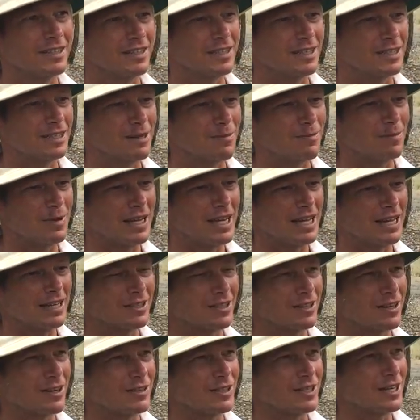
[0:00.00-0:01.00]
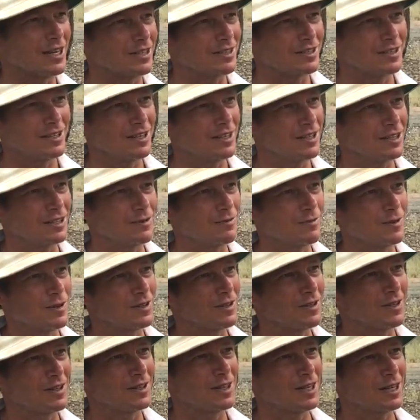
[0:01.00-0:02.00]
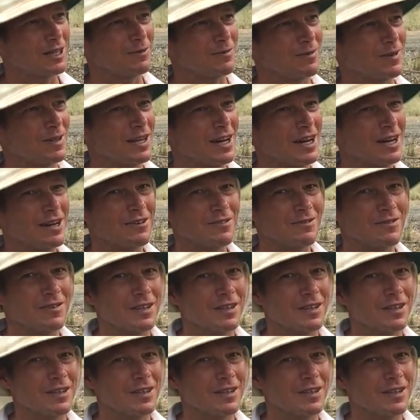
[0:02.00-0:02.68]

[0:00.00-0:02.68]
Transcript: That's the plan. So I don't touch these, so why should I touch my garden,